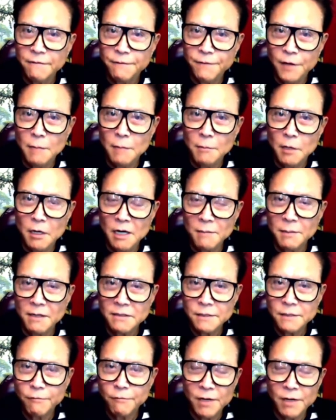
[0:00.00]
FOMO, everybody was
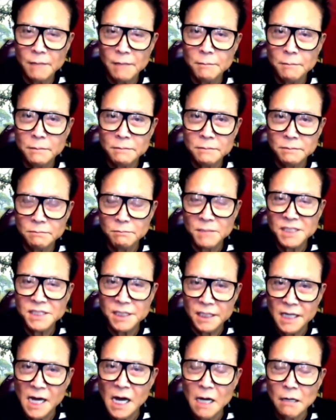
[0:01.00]
afraid of
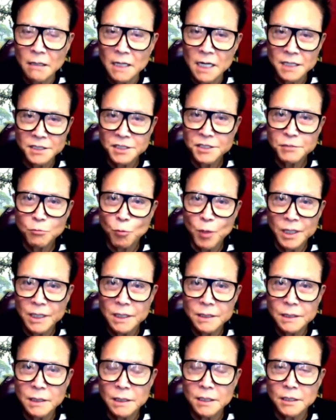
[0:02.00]
missing out. I just
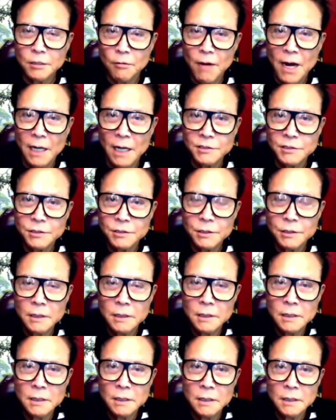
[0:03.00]
waited till it crashed.
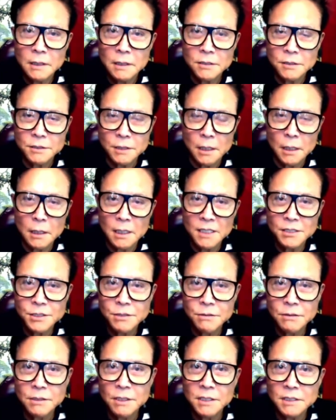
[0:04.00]
So as
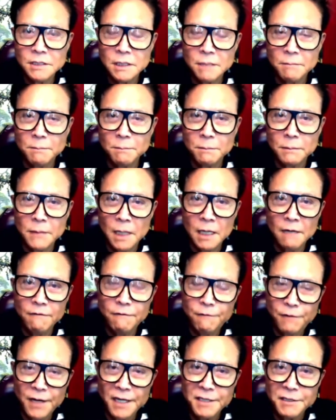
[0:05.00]
soon as the
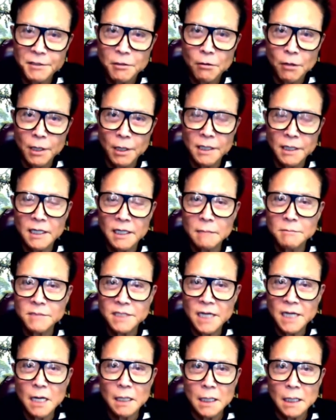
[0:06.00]
Fed coin comes
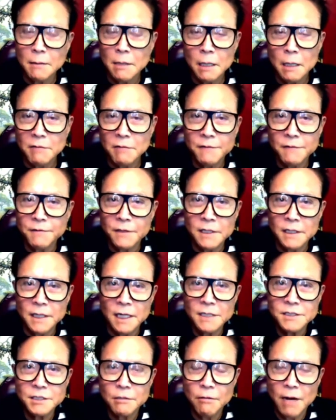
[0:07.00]
out, I'm going to wait for the
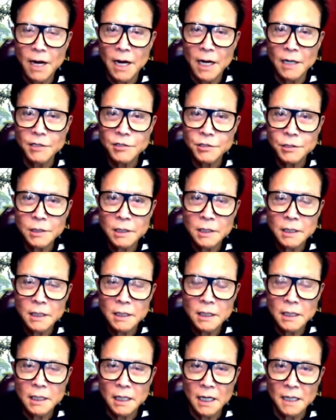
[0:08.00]
next crash.
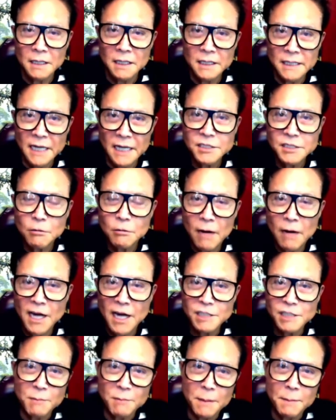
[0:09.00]
And the next
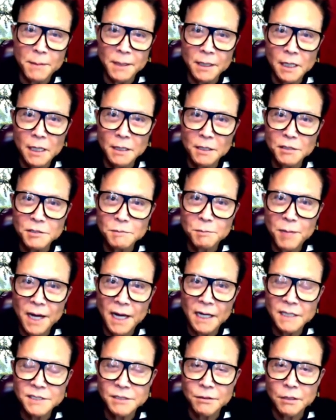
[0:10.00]
crash may be all those
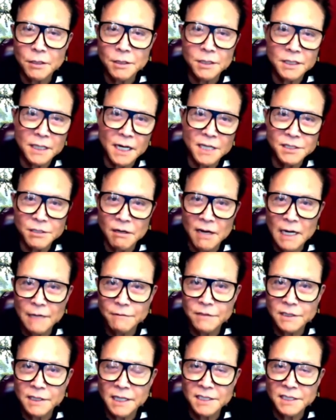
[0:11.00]
banks that you guys are
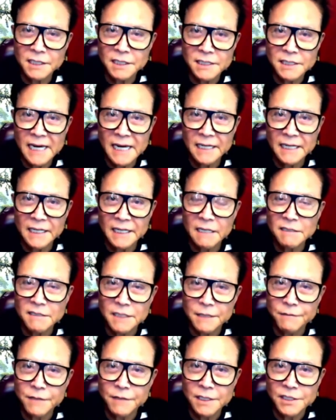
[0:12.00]
advertising as handing out
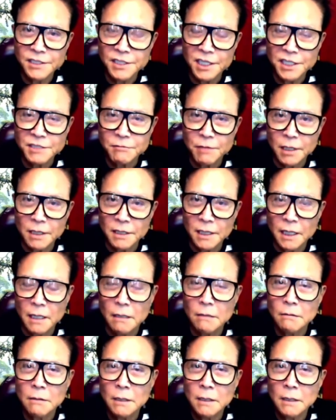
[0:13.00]
dividend checks right now.